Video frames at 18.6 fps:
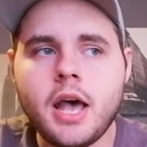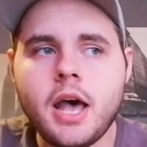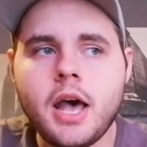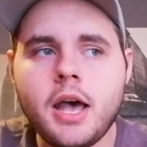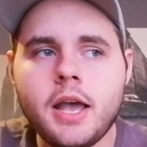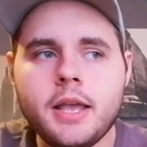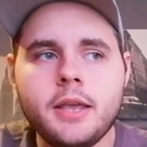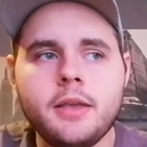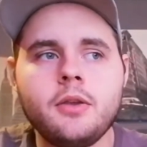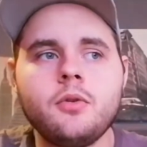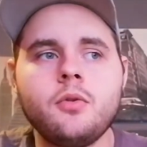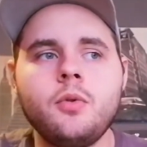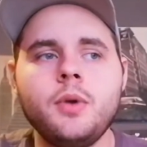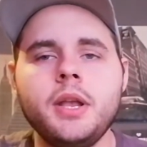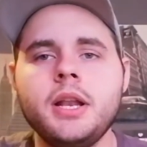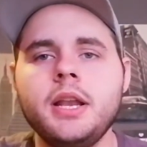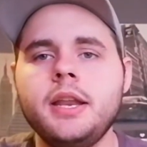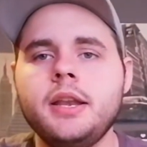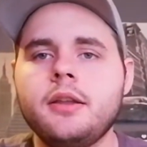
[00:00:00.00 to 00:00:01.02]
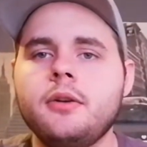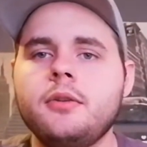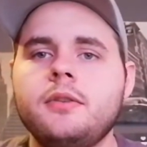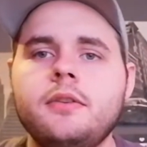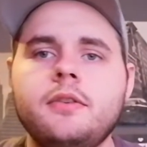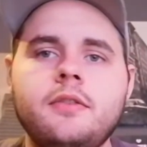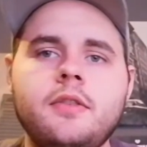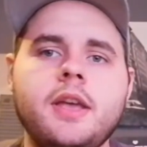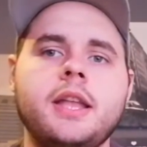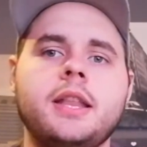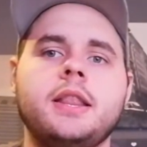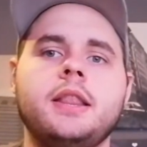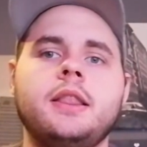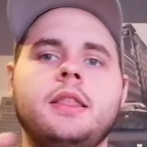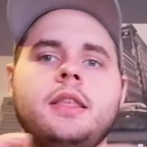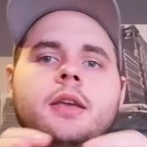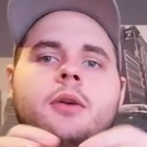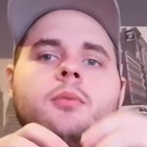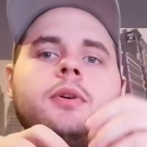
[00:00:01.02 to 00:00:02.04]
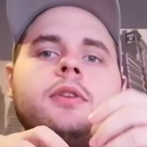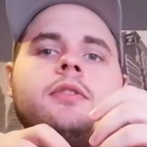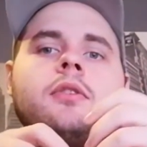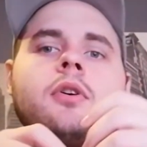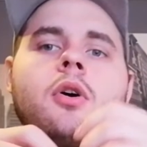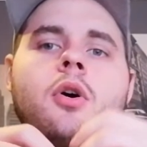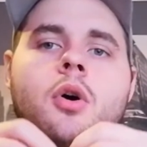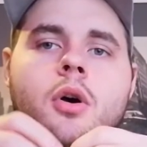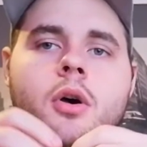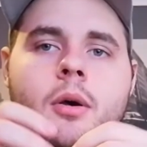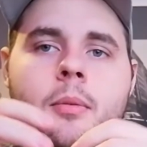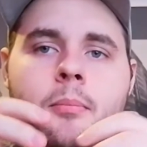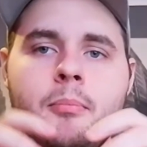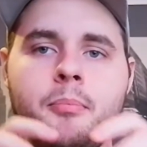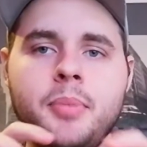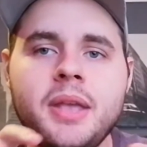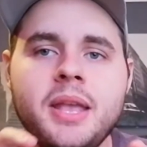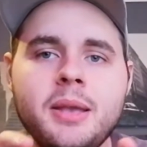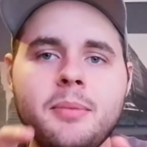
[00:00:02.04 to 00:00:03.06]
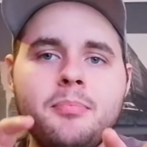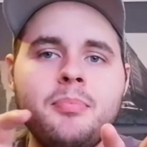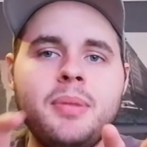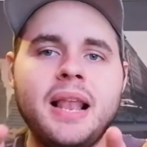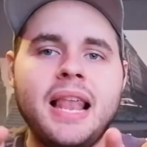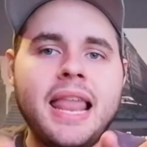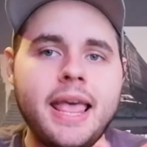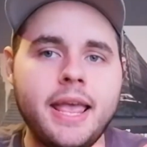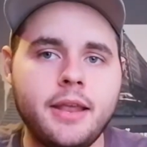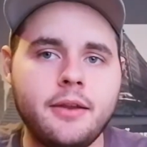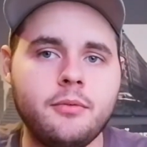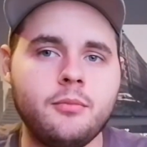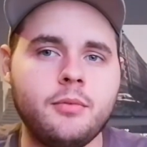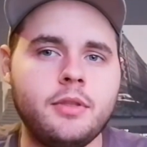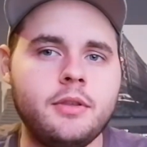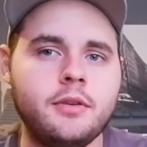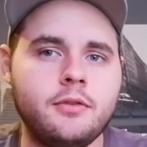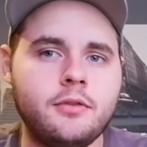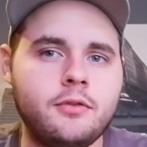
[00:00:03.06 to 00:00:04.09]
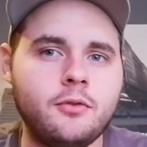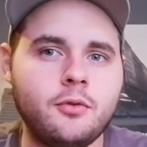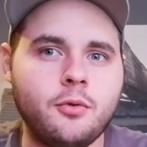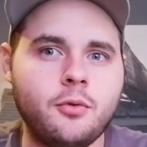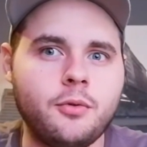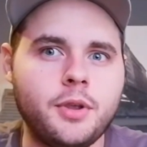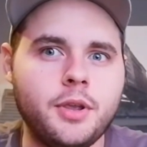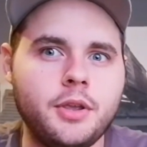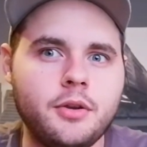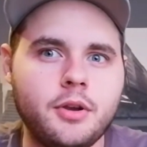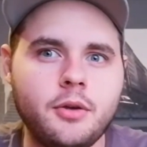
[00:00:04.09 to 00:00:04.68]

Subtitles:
I quickly noticed that there was a big plan with this story.